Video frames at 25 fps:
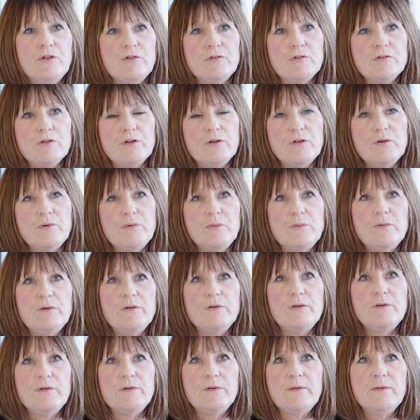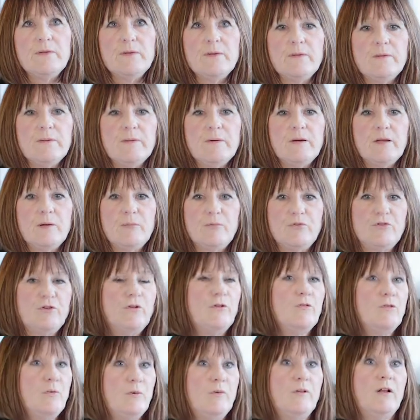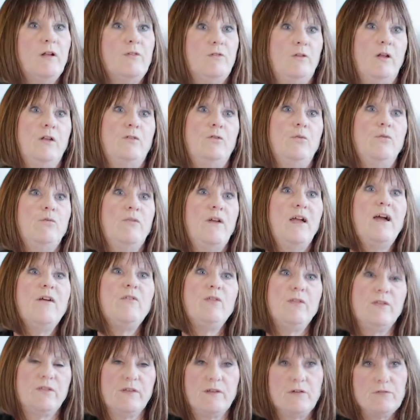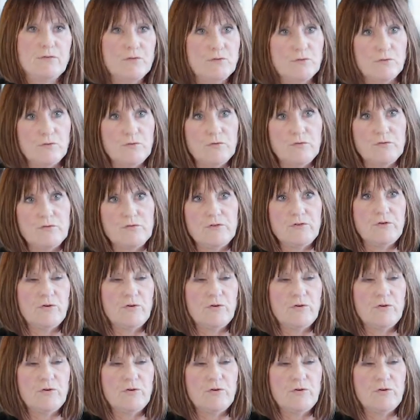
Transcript: So, and I'm still doing, I do varied things at Dudson's.